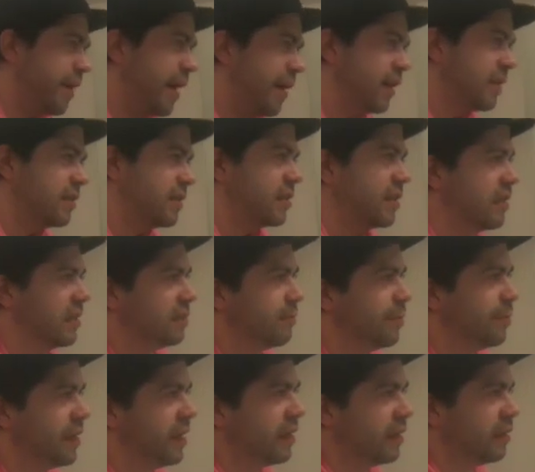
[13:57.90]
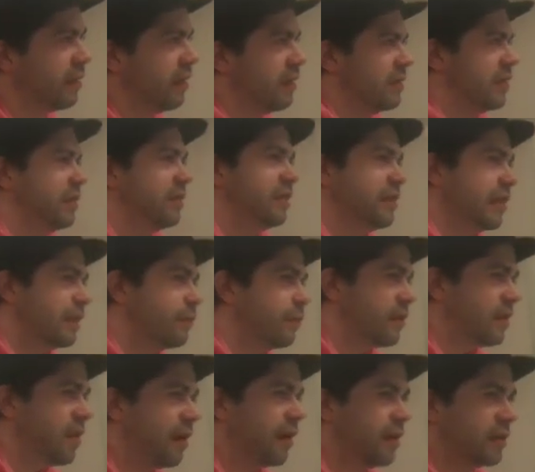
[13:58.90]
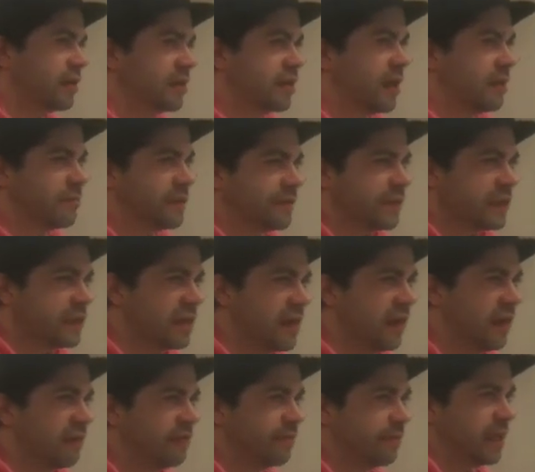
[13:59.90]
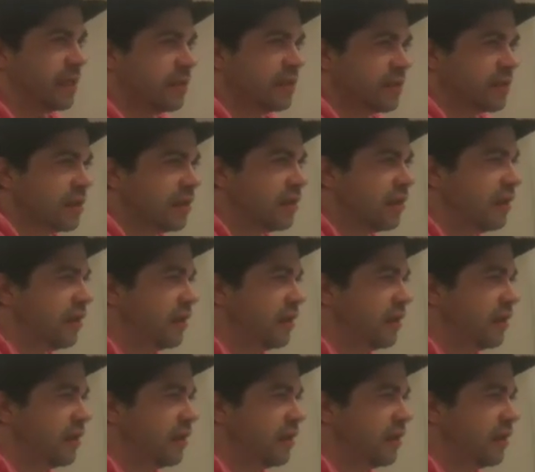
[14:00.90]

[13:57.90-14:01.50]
Magus as being essentially like one of the hardest times of his life because